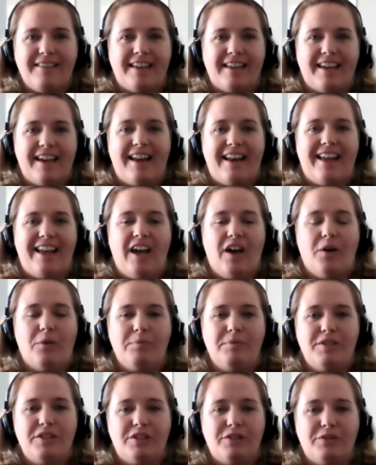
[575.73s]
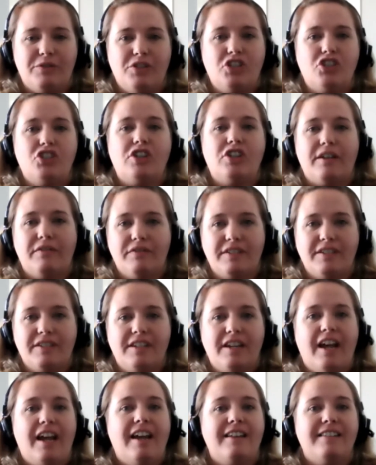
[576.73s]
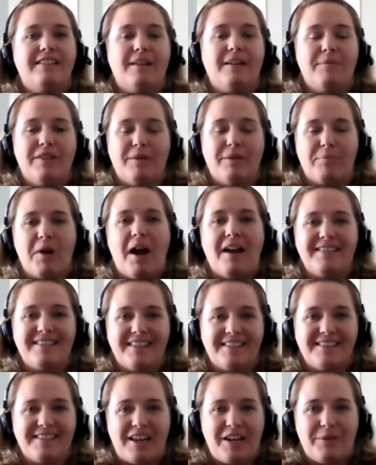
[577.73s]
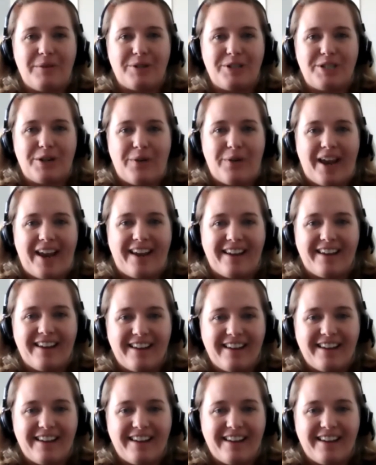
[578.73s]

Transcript: that kind of helped you shift some of the process that you were doing?